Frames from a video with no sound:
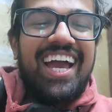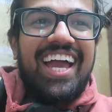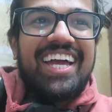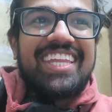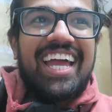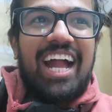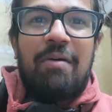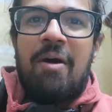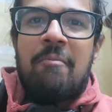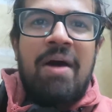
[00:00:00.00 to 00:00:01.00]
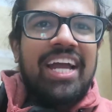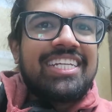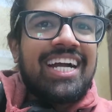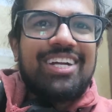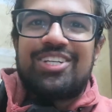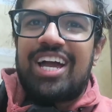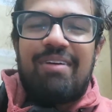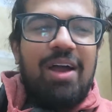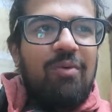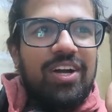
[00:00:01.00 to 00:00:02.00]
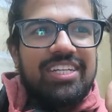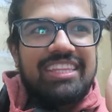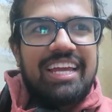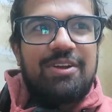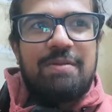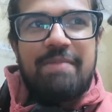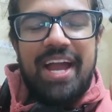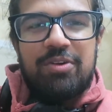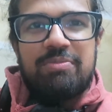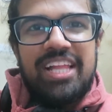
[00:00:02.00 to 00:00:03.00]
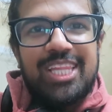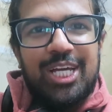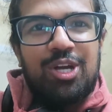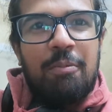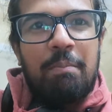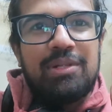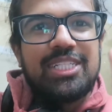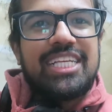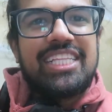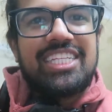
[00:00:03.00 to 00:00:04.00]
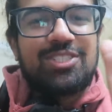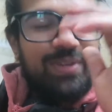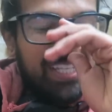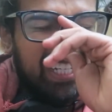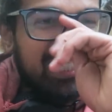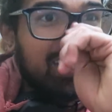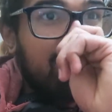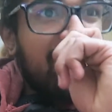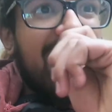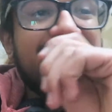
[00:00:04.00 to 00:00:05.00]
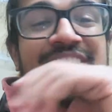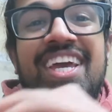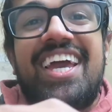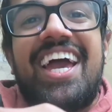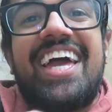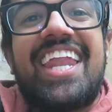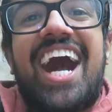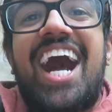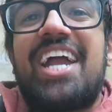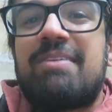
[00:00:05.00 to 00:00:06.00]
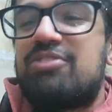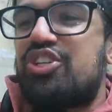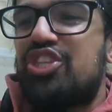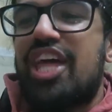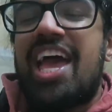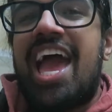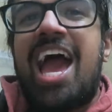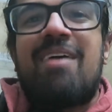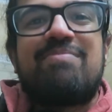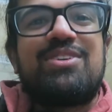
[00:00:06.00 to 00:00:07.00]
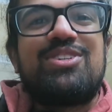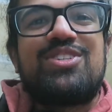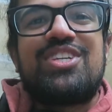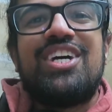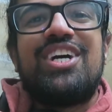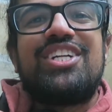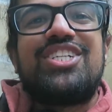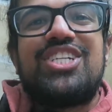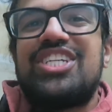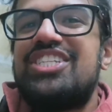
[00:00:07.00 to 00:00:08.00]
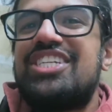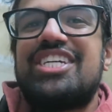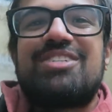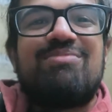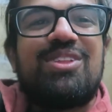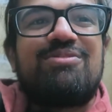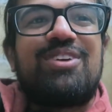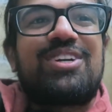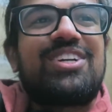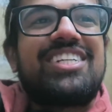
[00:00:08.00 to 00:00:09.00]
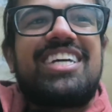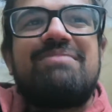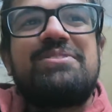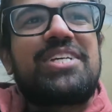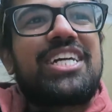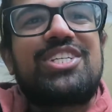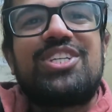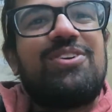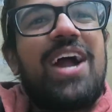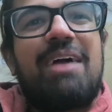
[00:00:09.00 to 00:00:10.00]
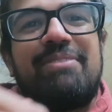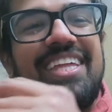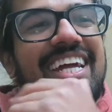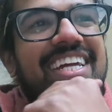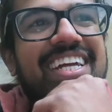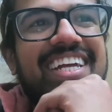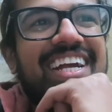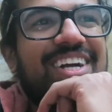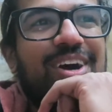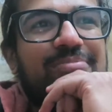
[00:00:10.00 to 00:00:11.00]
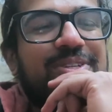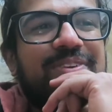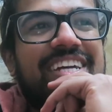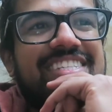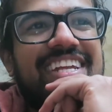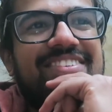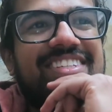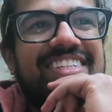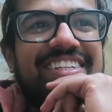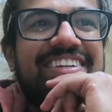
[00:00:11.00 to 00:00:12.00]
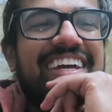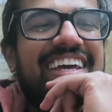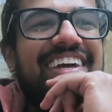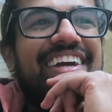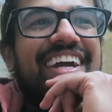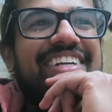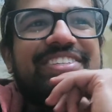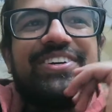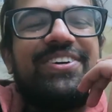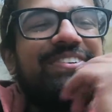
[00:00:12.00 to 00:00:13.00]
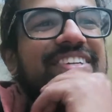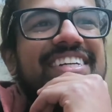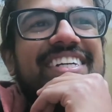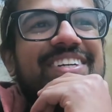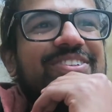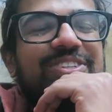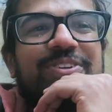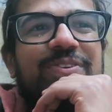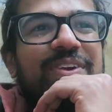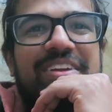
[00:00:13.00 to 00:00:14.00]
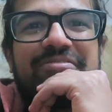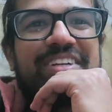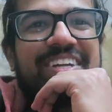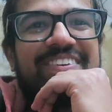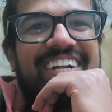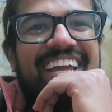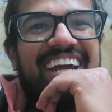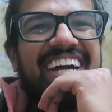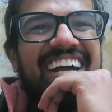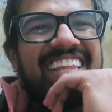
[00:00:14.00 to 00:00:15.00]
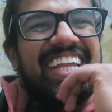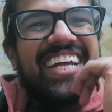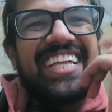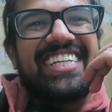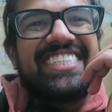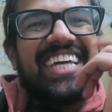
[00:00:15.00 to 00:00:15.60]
And like my entire time I'm walking there and back with my leg completely straight like a dumbass, and I am just the happiest, cheesiest motherfucker because I'm just like so happy that I accomplished what I set out to do. And so it was a great freaking workout. And then I like